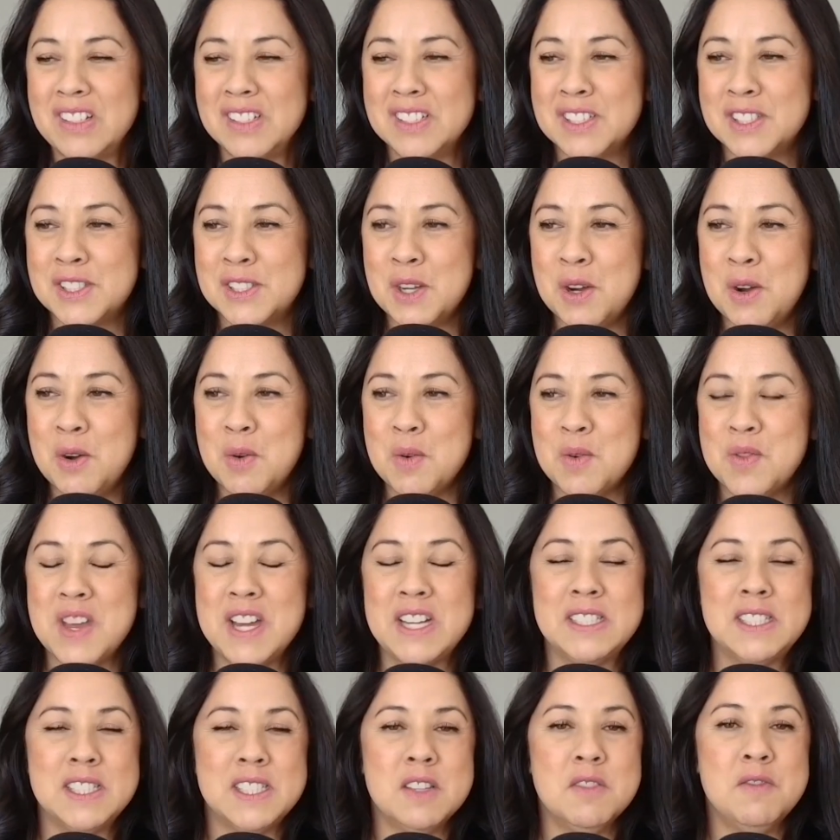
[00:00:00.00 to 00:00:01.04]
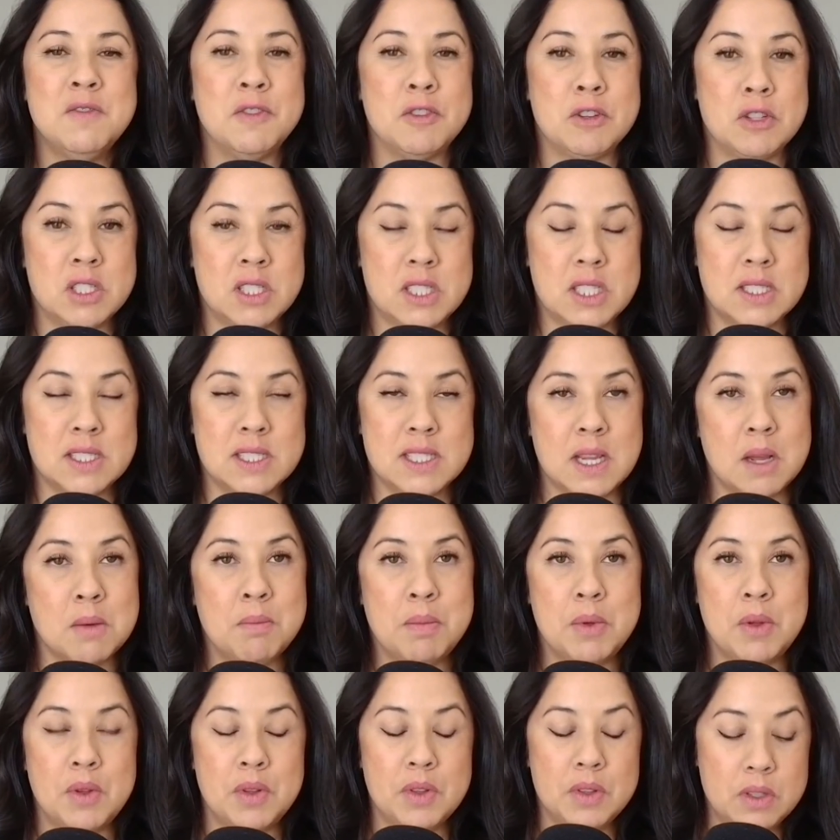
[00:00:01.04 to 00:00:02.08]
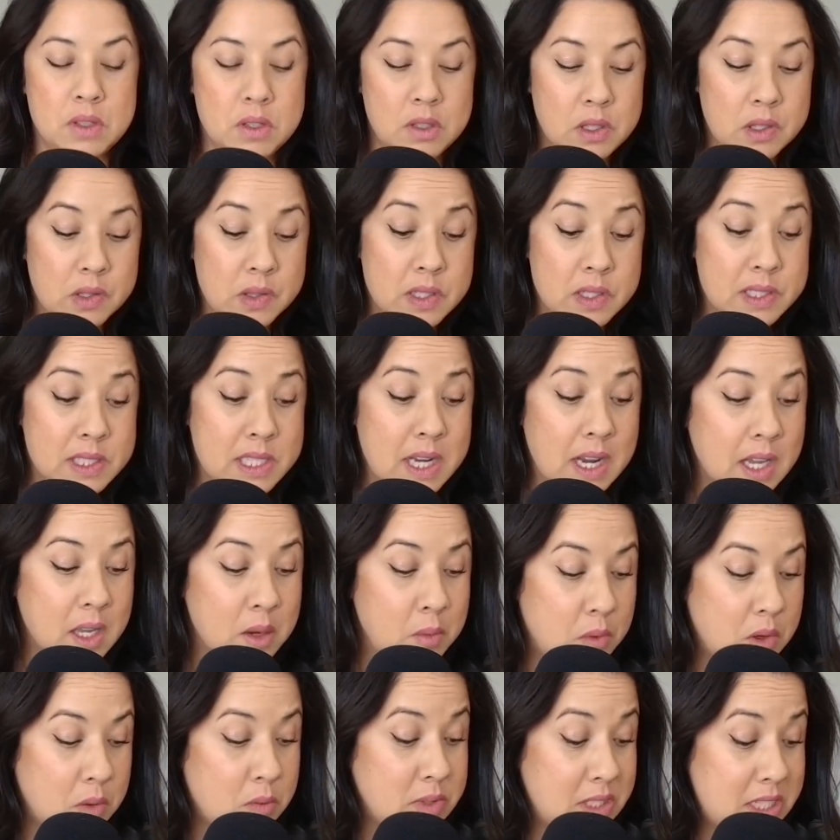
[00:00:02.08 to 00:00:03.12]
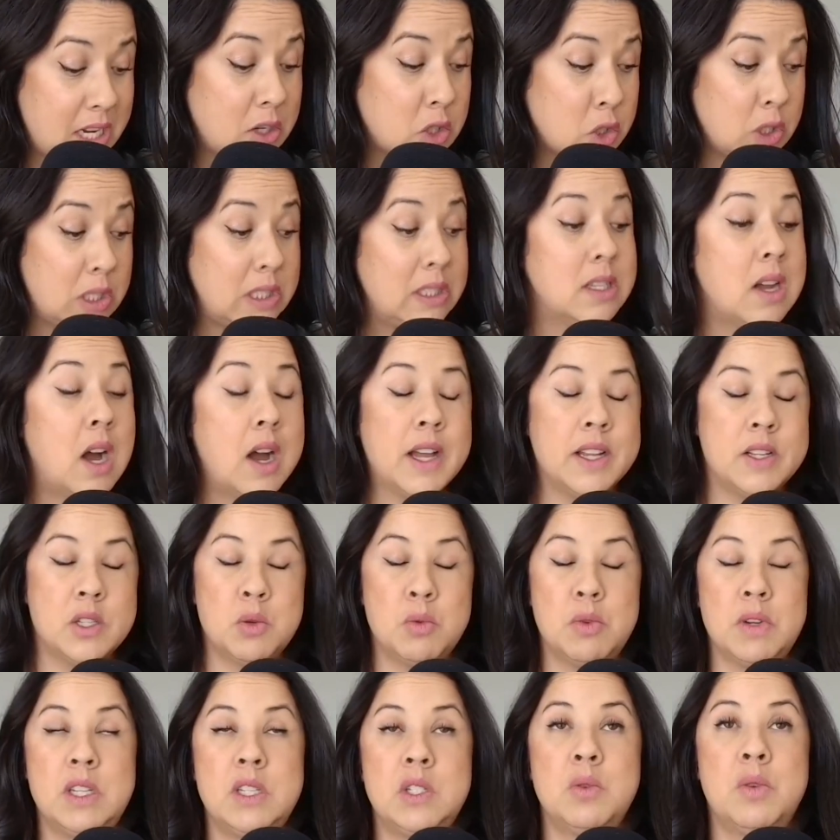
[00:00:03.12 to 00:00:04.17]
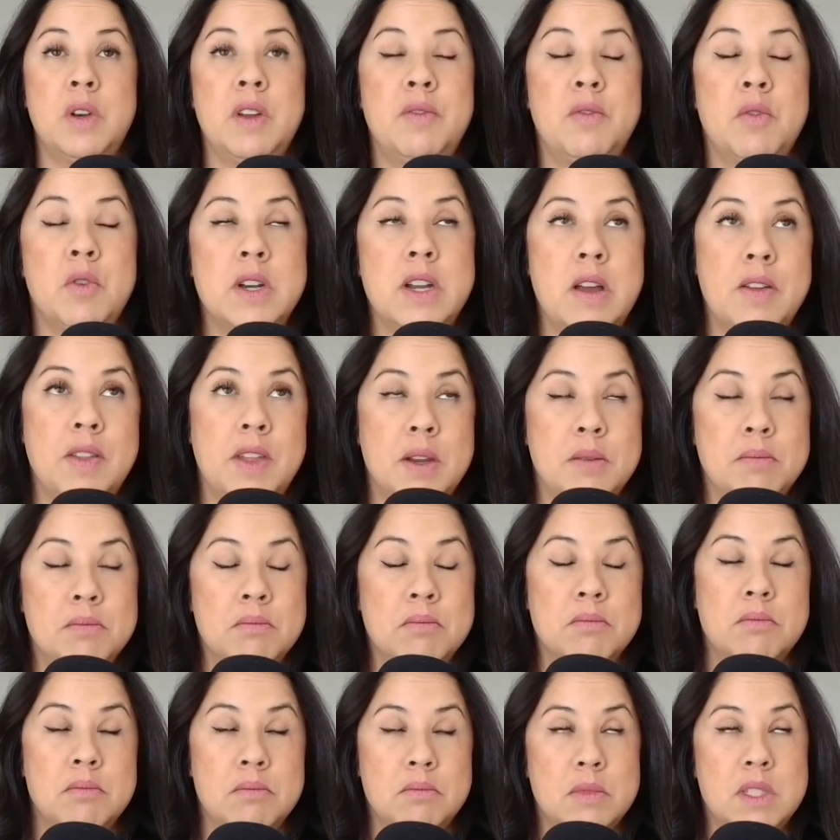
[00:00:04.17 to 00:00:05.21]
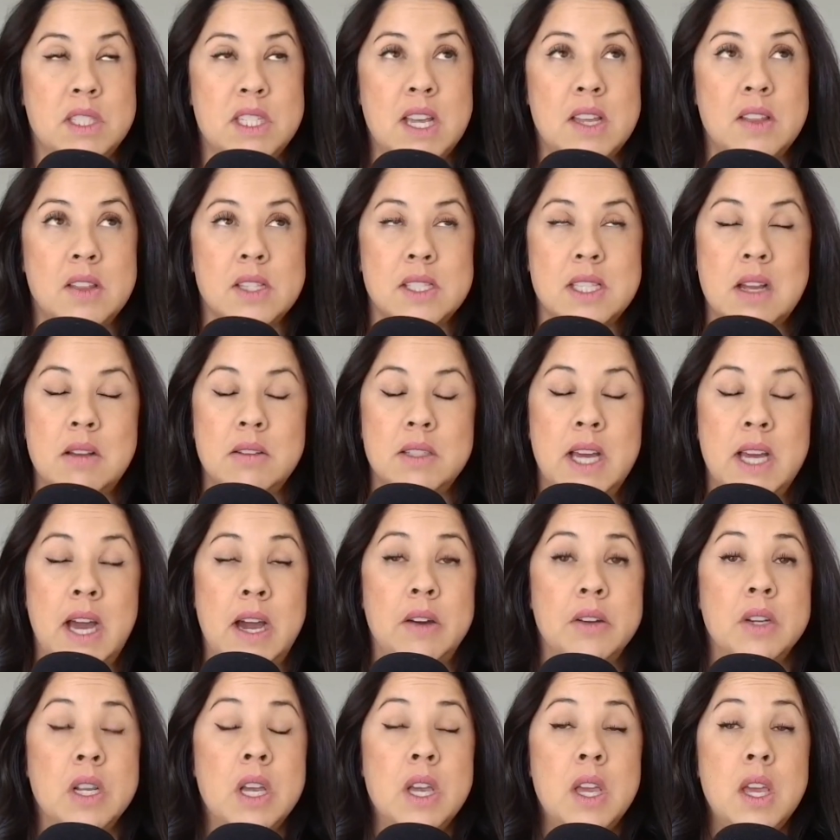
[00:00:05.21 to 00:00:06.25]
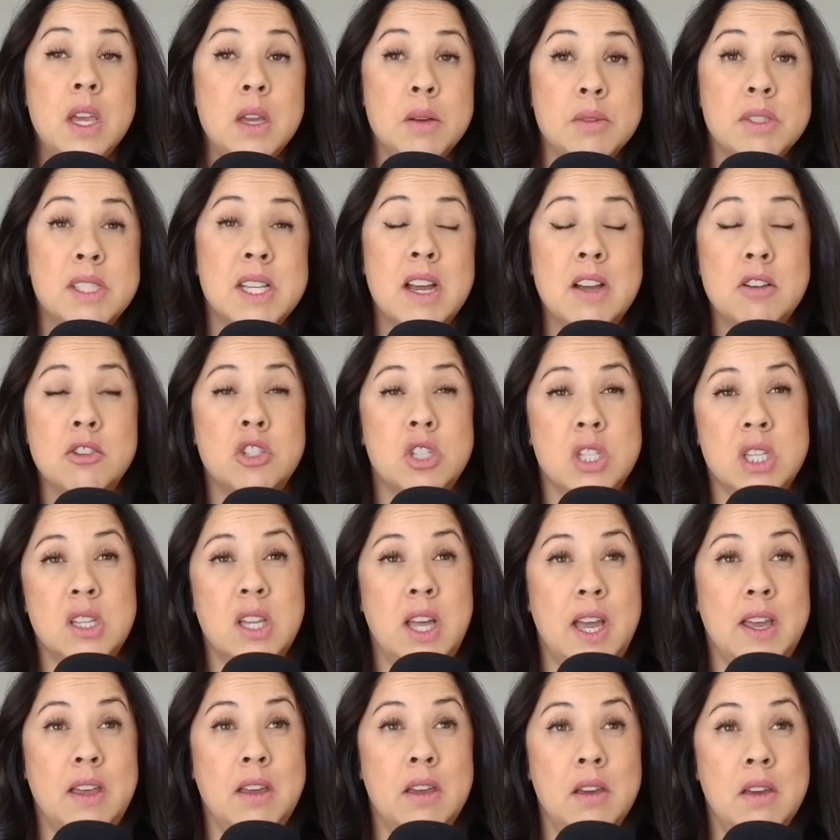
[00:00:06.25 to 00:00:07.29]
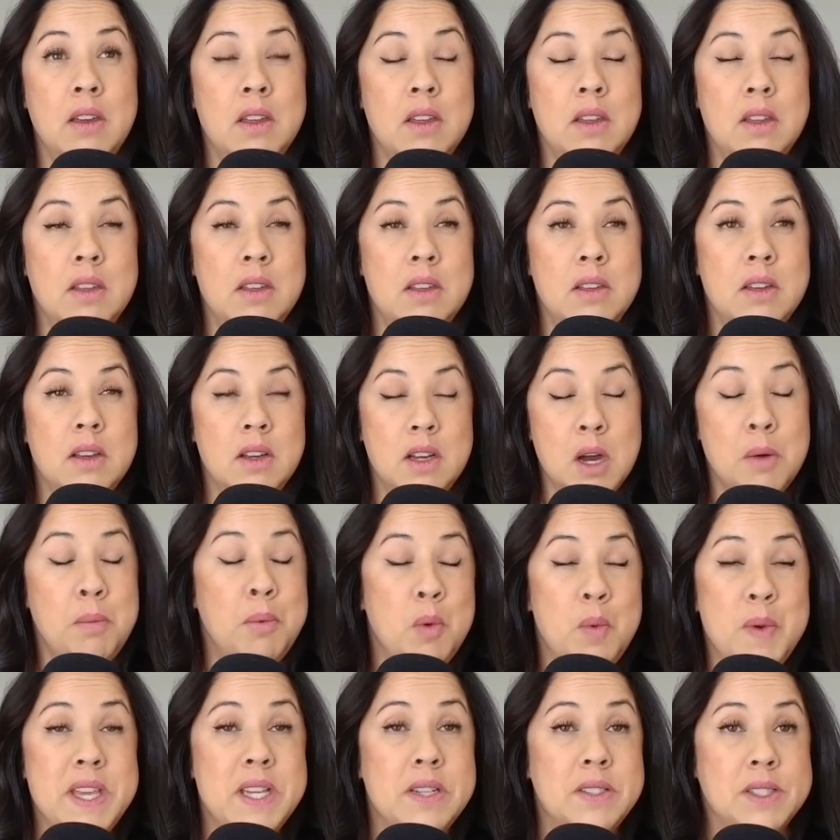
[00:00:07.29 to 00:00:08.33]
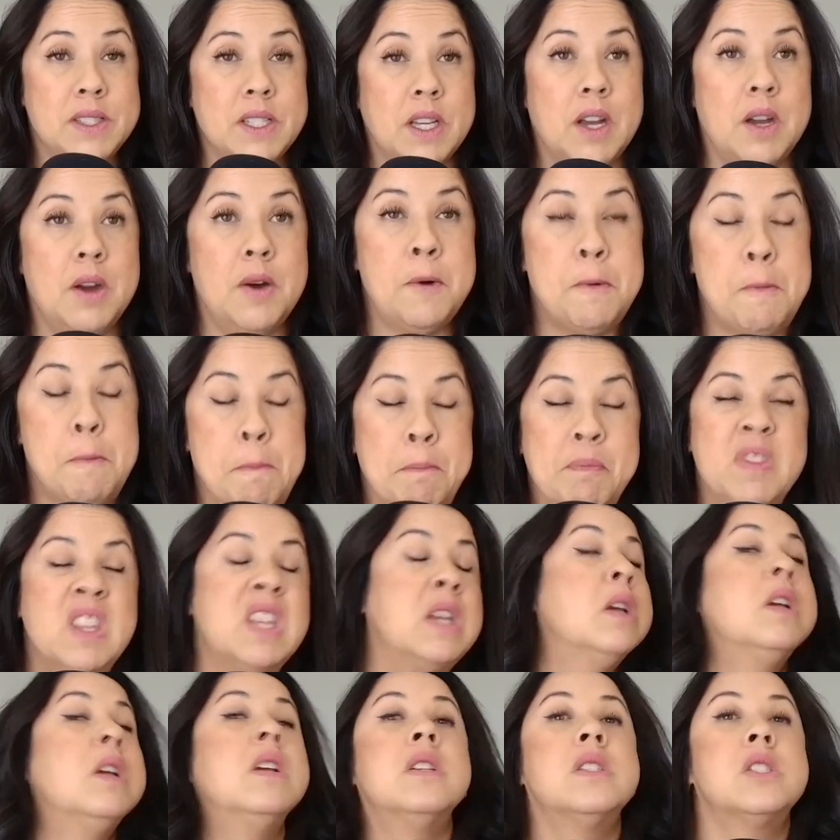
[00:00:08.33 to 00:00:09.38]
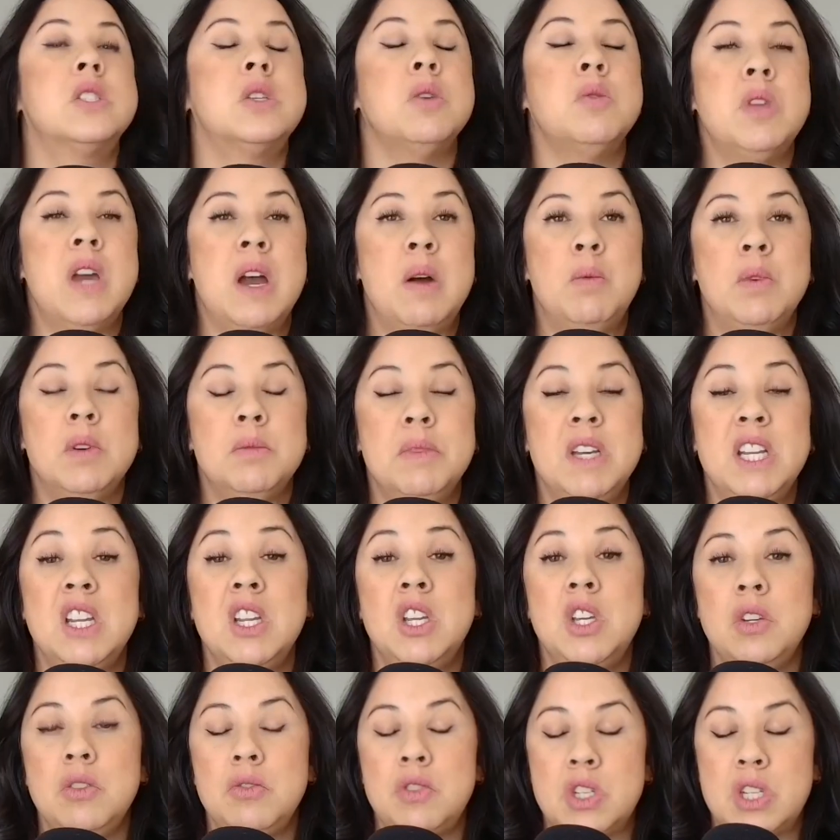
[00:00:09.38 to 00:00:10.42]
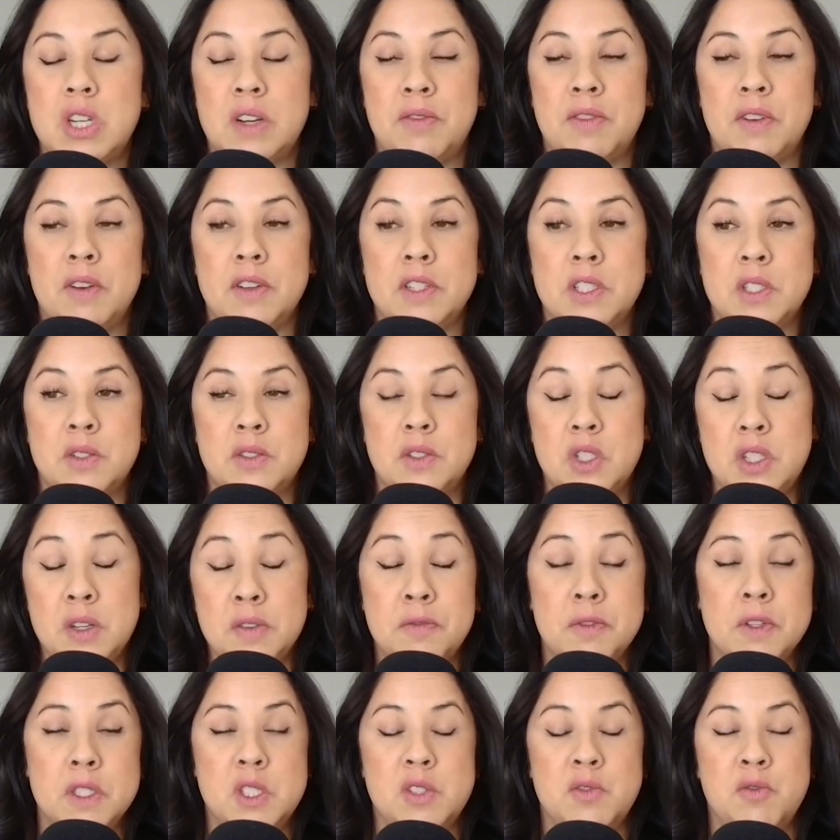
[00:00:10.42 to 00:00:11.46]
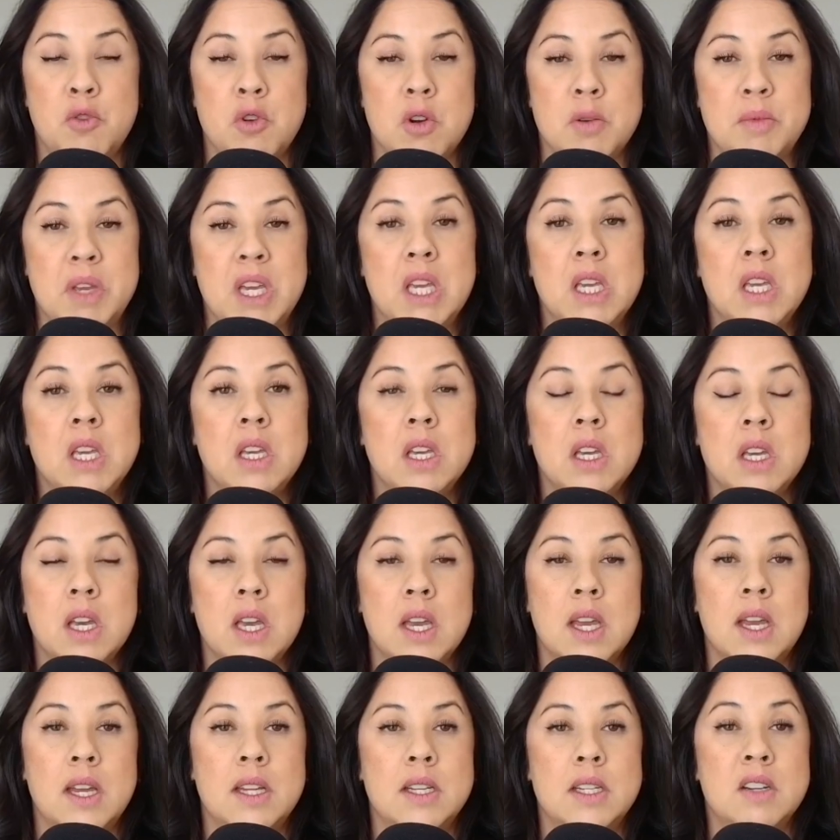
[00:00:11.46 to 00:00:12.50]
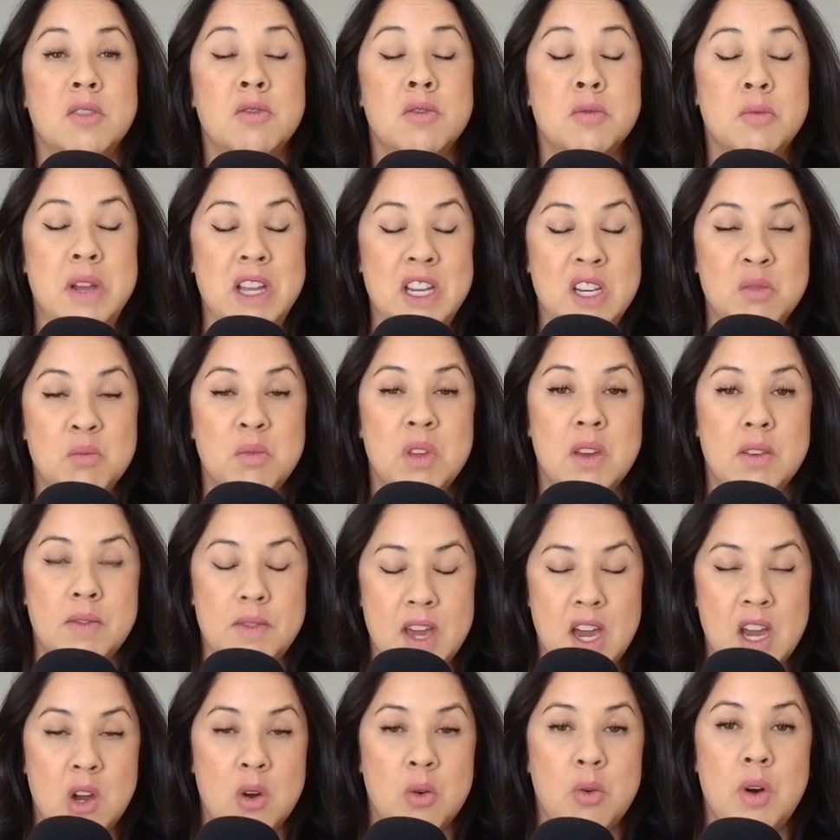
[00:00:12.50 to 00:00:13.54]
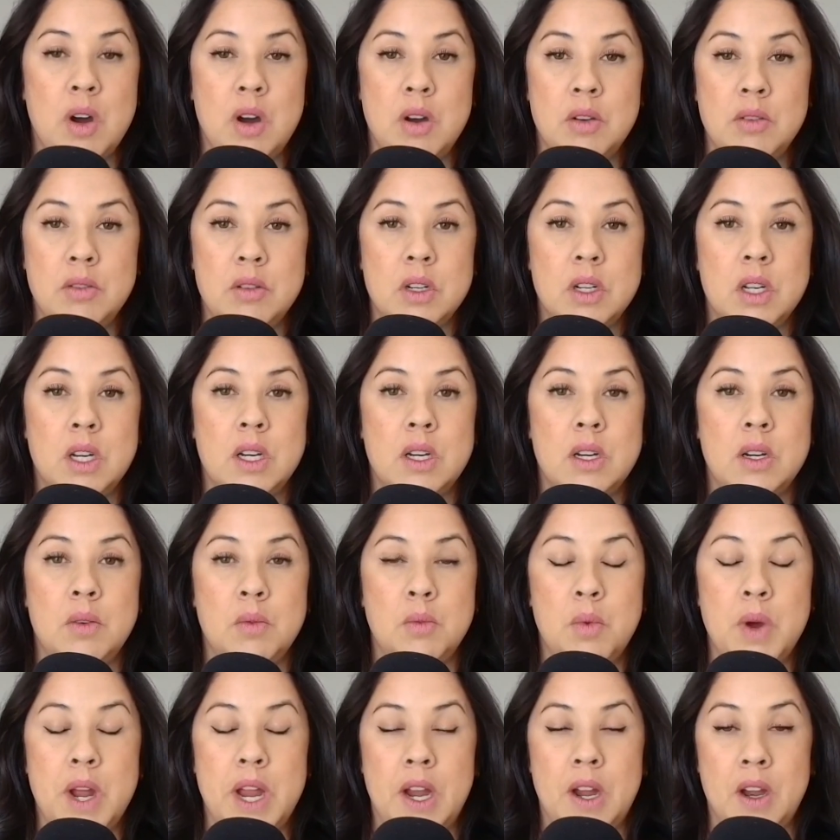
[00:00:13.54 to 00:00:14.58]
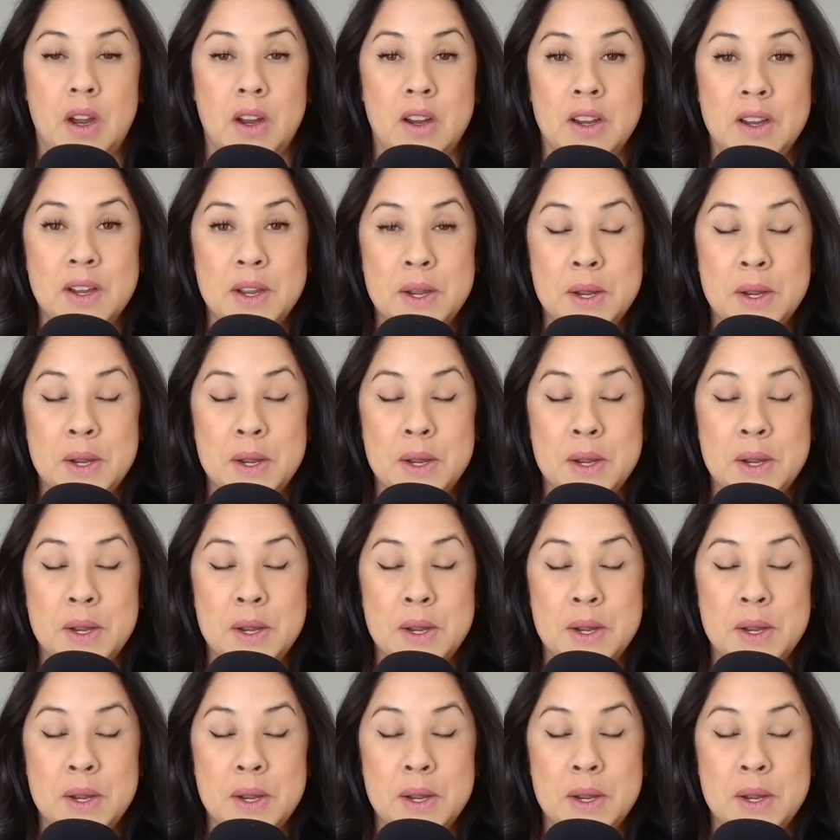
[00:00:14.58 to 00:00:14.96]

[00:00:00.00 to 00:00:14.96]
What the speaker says: so that's the first example. The second one was actually not in 2024. Now that I'm saying this out loud, it was actually like a couple weeks ago. So that one made a huge difference for me, and it reminded me of that quote where